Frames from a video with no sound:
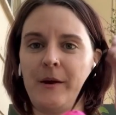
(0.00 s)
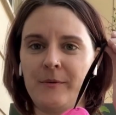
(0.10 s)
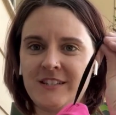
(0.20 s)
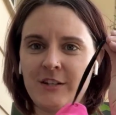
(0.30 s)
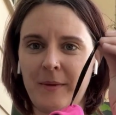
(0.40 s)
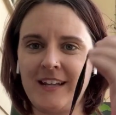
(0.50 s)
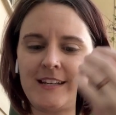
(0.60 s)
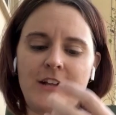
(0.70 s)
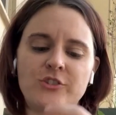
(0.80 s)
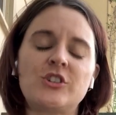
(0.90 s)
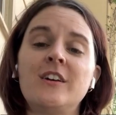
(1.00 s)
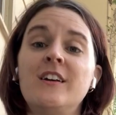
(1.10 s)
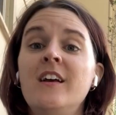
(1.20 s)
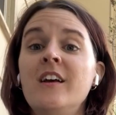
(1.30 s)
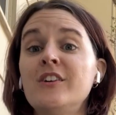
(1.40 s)
it would still be attached.
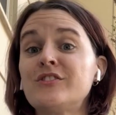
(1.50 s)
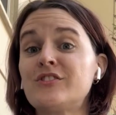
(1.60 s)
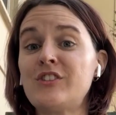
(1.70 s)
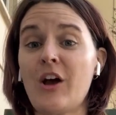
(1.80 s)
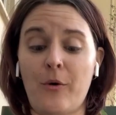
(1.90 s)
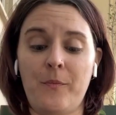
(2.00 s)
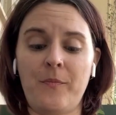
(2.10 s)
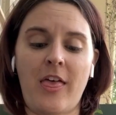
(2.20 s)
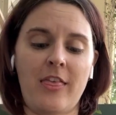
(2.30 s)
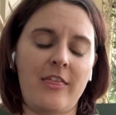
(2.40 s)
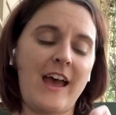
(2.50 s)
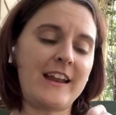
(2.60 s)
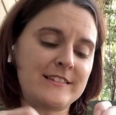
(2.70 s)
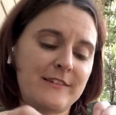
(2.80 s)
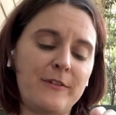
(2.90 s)
So
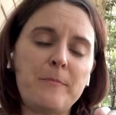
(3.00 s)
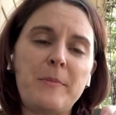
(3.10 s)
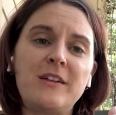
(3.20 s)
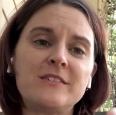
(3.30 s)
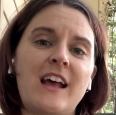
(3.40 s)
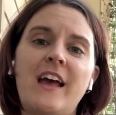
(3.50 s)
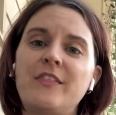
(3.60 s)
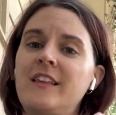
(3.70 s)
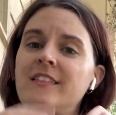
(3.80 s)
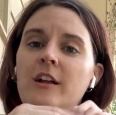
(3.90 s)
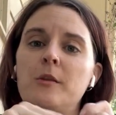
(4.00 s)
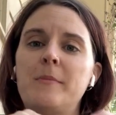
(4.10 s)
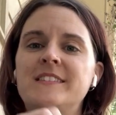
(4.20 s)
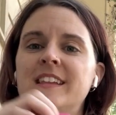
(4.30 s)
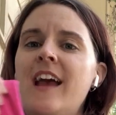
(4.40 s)
that is the flip belt. I think they are
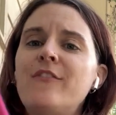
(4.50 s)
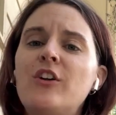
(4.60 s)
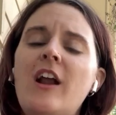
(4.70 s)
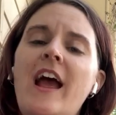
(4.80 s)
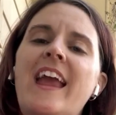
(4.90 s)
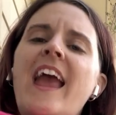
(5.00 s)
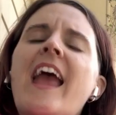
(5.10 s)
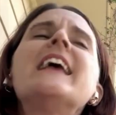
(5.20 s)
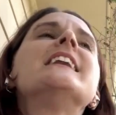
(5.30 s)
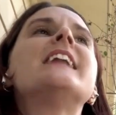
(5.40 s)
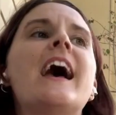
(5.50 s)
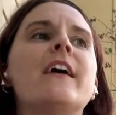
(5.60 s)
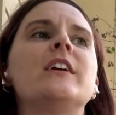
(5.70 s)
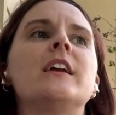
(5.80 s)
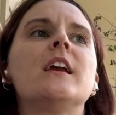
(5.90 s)
the best thing ever. I hated
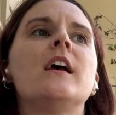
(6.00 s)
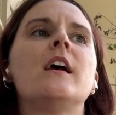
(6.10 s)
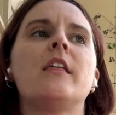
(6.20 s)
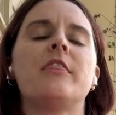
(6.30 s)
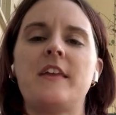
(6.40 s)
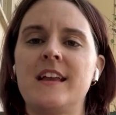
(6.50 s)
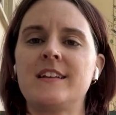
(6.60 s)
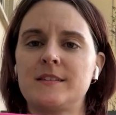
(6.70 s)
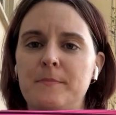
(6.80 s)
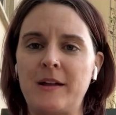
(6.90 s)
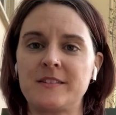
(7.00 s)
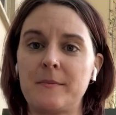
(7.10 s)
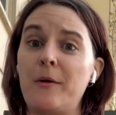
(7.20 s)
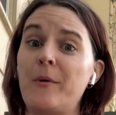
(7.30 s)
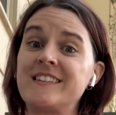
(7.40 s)
having things bounce
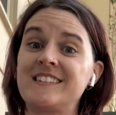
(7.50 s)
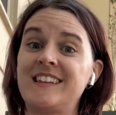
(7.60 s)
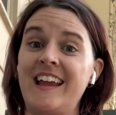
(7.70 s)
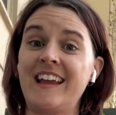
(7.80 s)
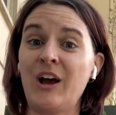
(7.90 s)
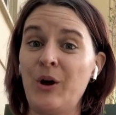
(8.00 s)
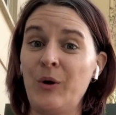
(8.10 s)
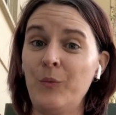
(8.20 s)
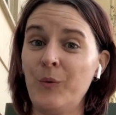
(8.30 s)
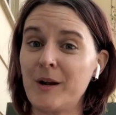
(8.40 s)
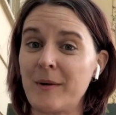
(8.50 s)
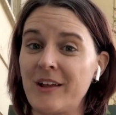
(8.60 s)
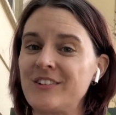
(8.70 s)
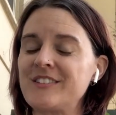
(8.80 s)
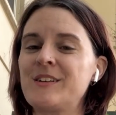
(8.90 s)
on my waist like water
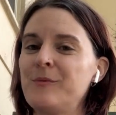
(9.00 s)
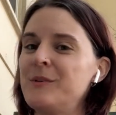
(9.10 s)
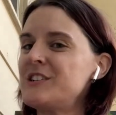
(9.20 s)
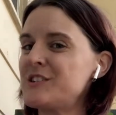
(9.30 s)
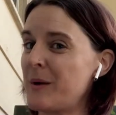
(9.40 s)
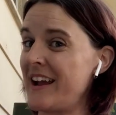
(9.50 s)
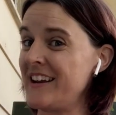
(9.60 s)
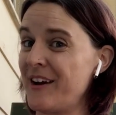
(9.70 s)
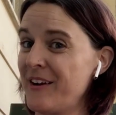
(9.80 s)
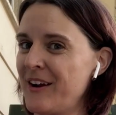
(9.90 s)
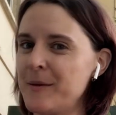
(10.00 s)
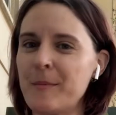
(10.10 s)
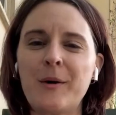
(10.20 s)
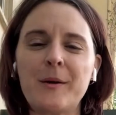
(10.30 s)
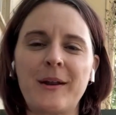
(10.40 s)
bottles, which is why I now carry
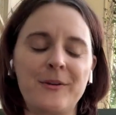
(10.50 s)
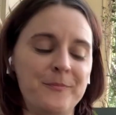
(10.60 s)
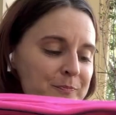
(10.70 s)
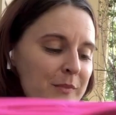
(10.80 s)
my water bottle.